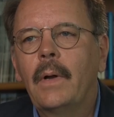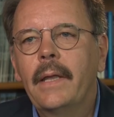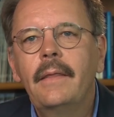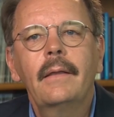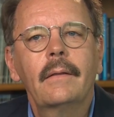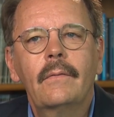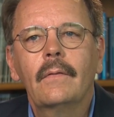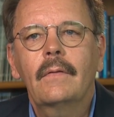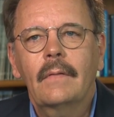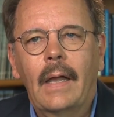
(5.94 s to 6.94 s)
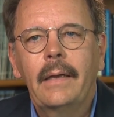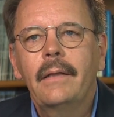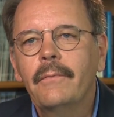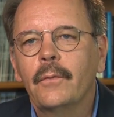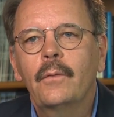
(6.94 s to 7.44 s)
why I think it's
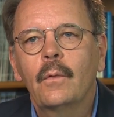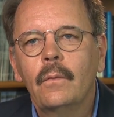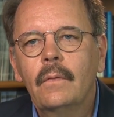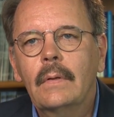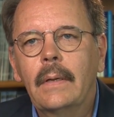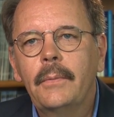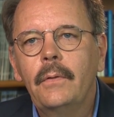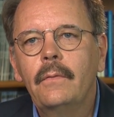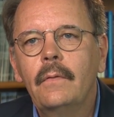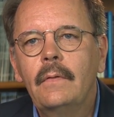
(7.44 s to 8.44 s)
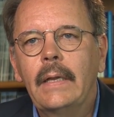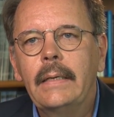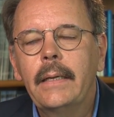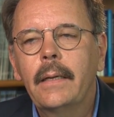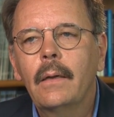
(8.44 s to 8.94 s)
exciting for students to come to U C San
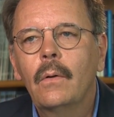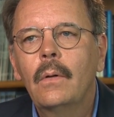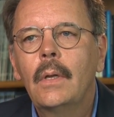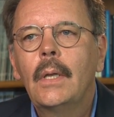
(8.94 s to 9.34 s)
Diego